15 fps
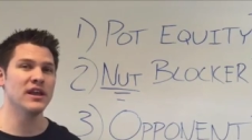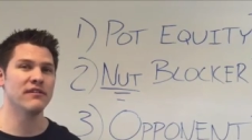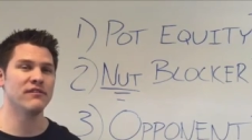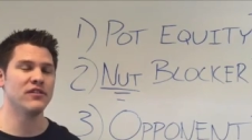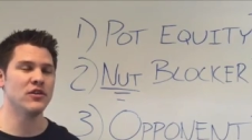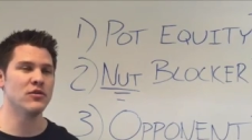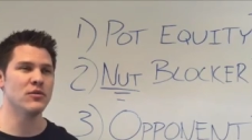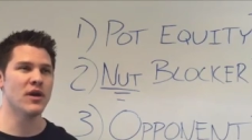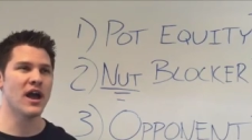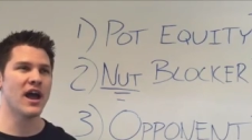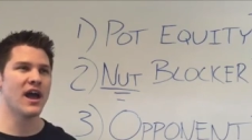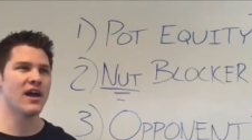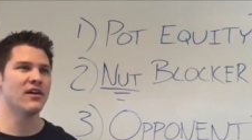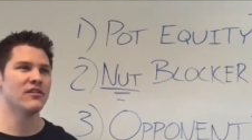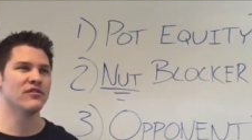If you
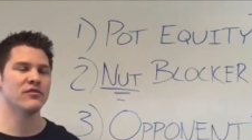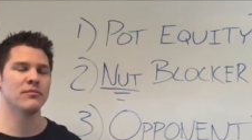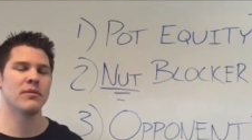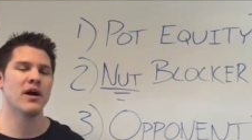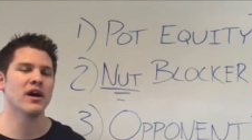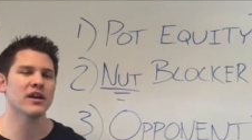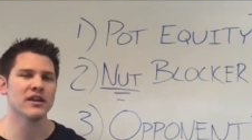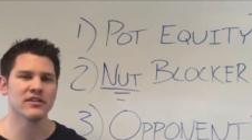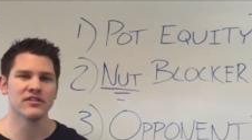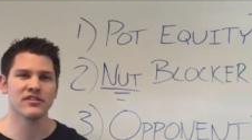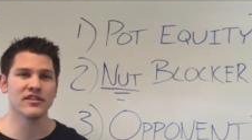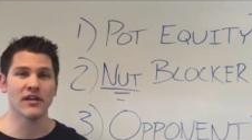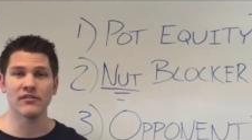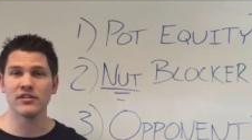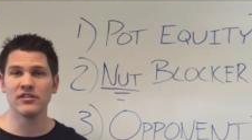have pocket
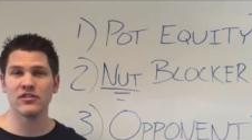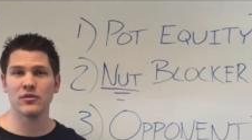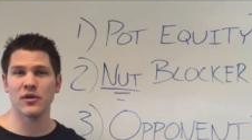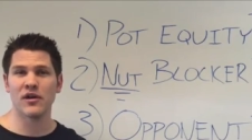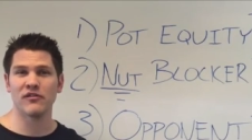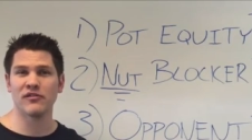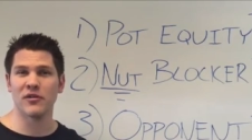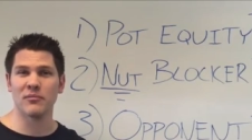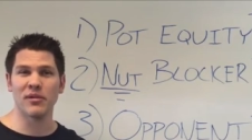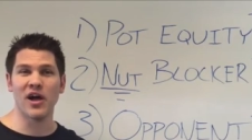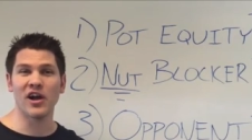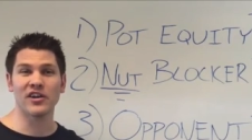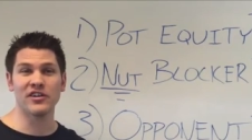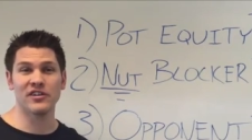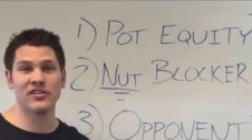sevens, you have a
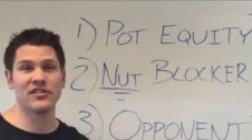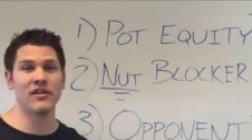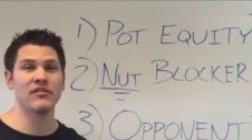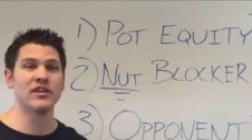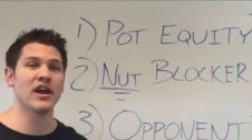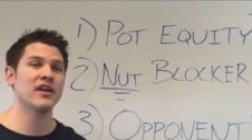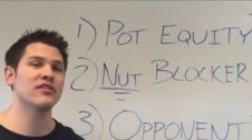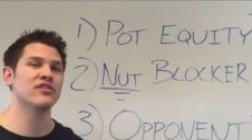blocker to seven nine.